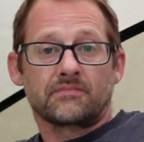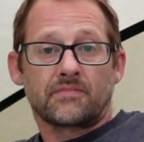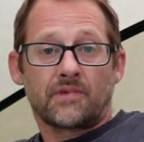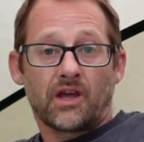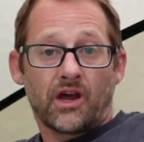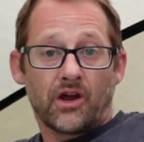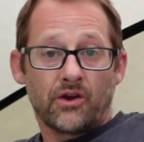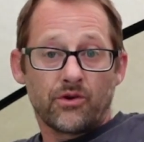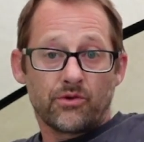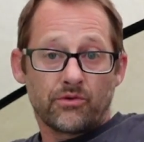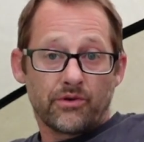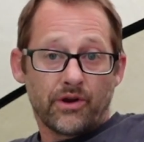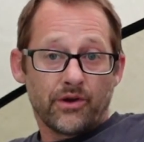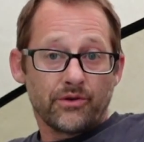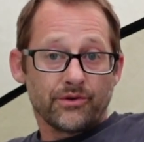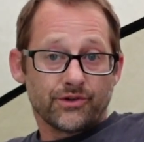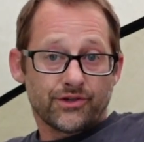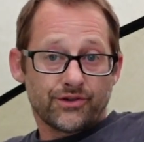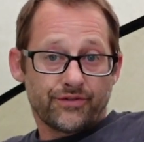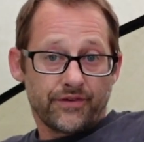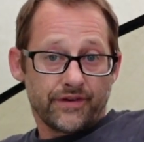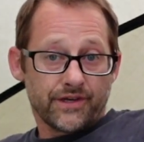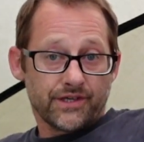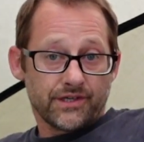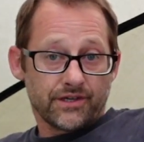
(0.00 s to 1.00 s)
go
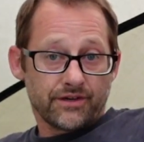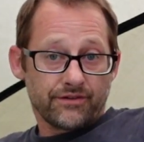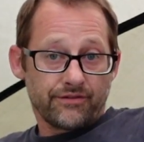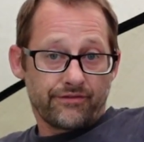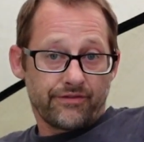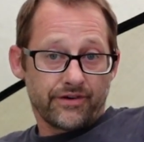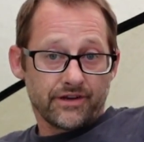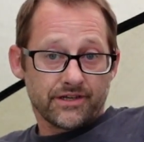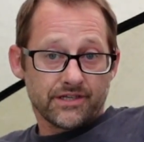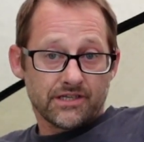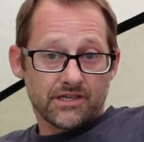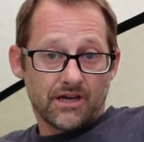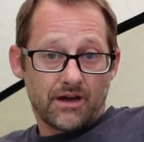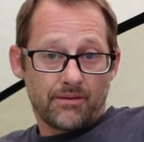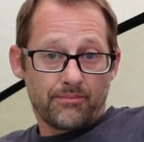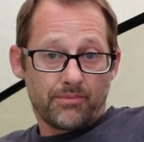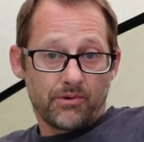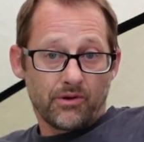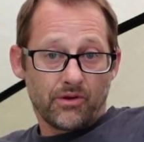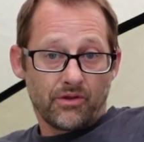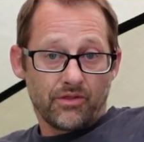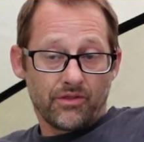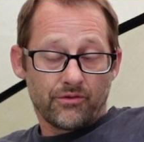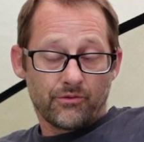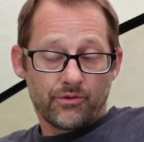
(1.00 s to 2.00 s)
roach fishing, for
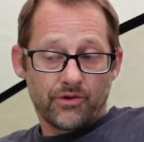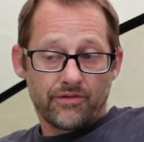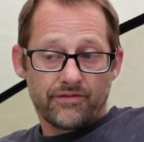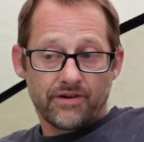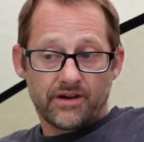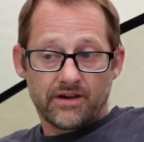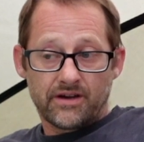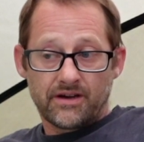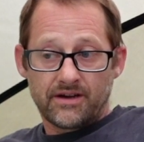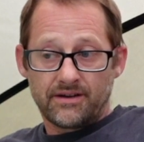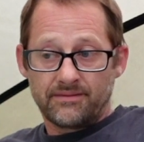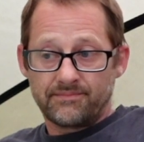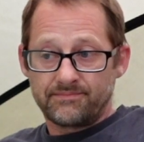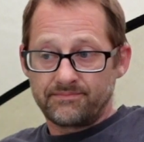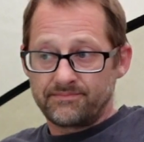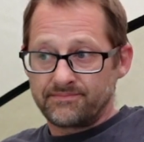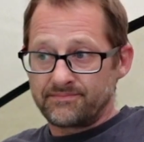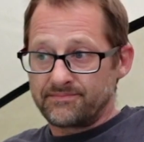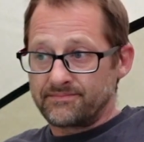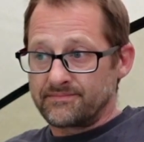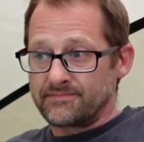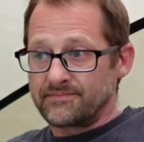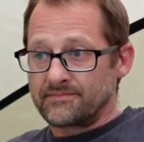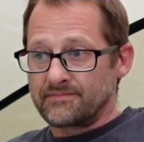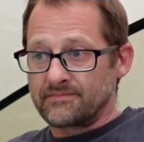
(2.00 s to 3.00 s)
example, on the river,
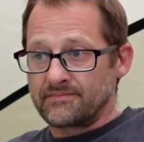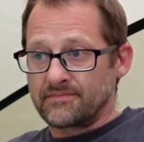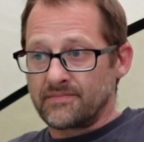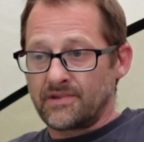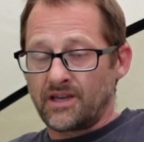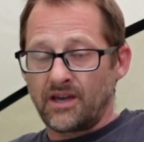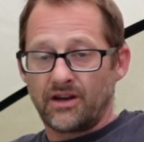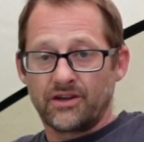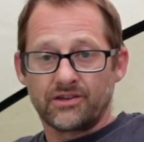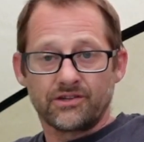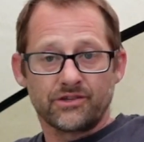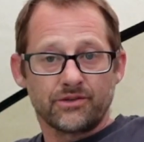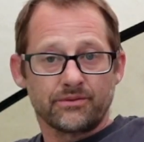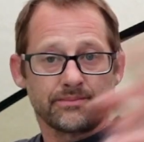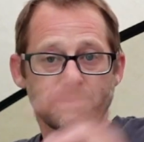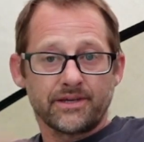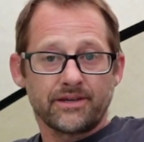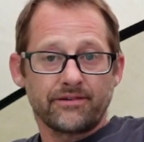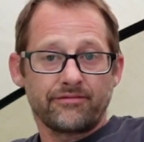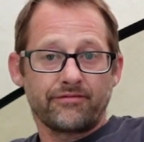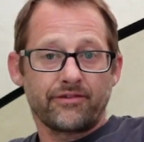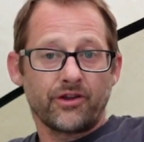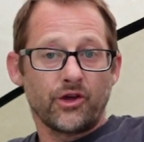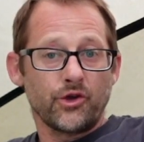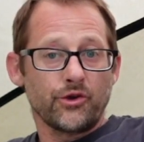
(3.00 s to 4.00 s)
go and do a
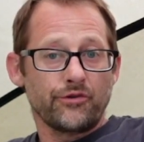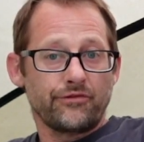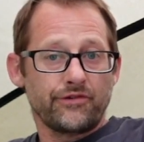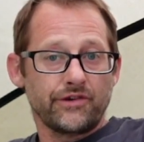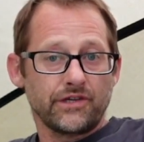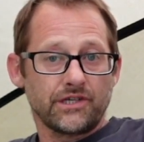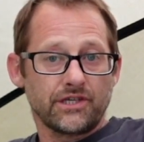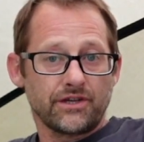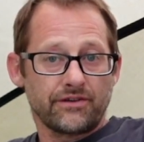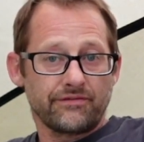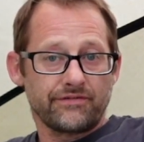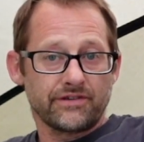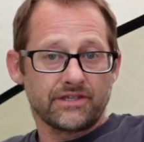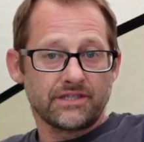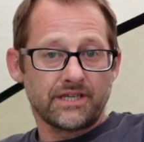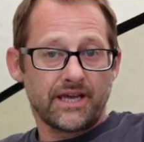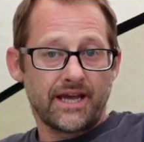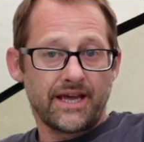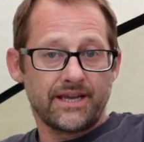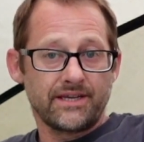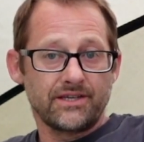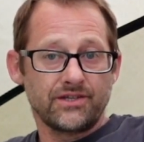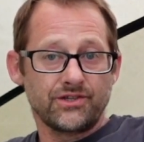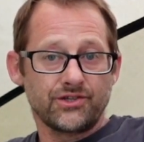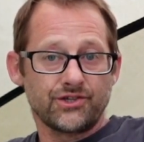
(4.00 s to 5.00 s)
bit of float fishing for
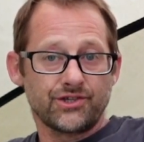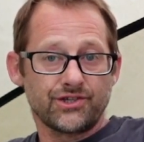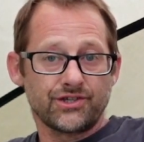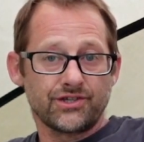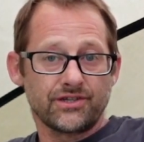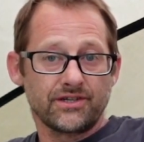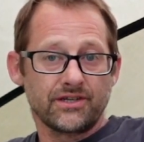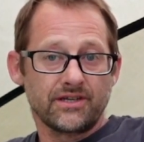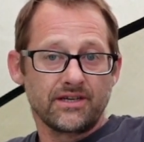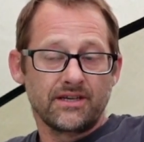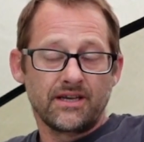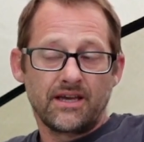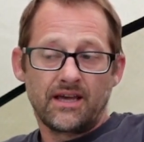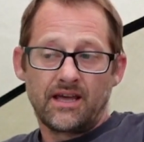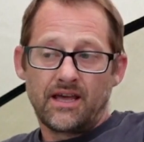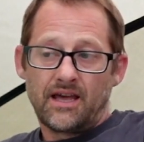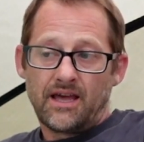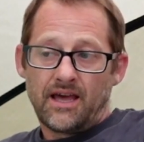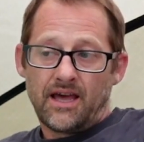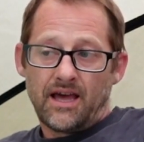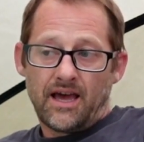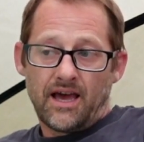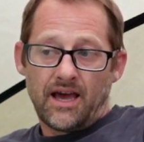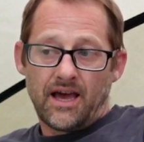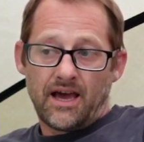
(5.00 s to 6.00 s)
tench.
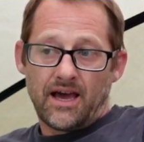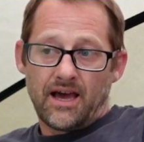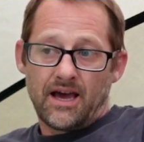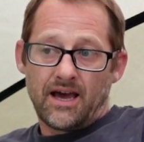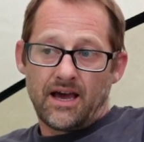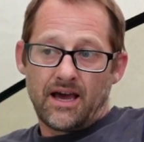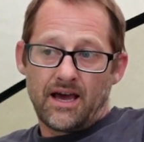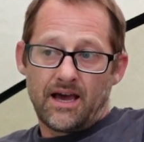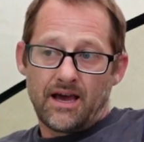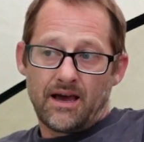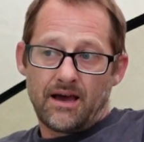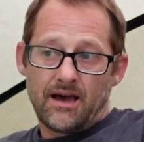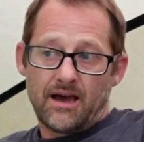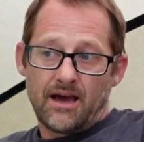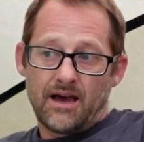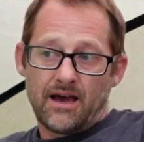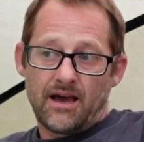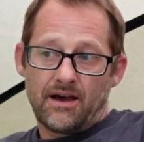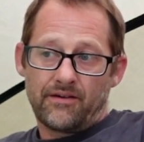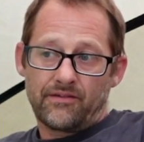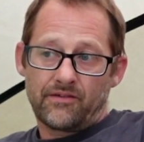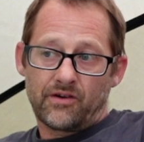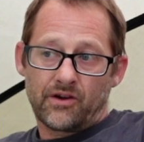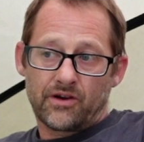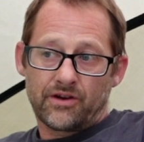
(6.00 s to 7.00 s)

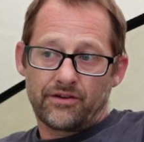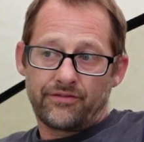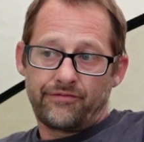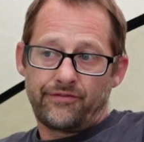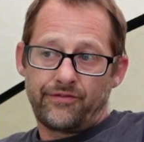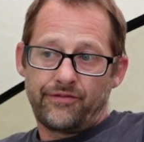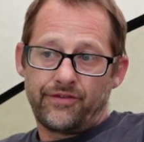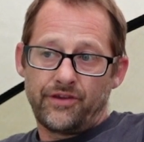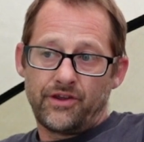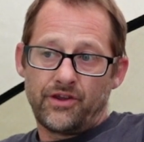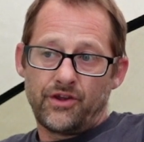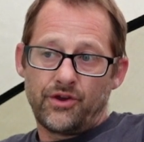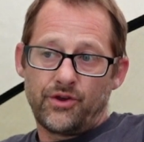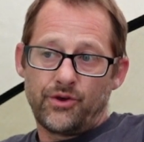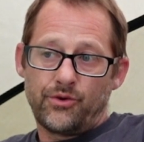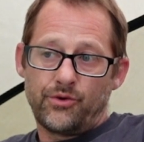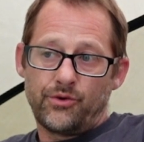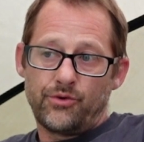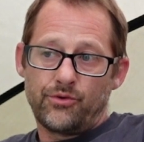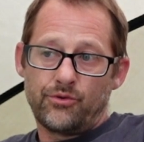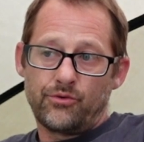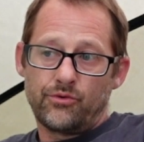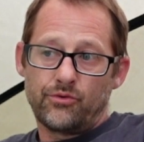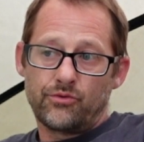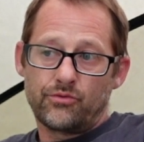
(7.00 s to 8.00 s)
I've got a
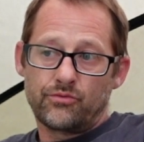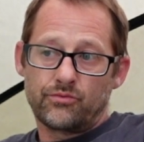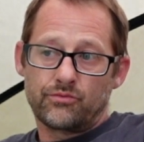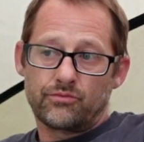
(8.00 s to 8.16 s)
few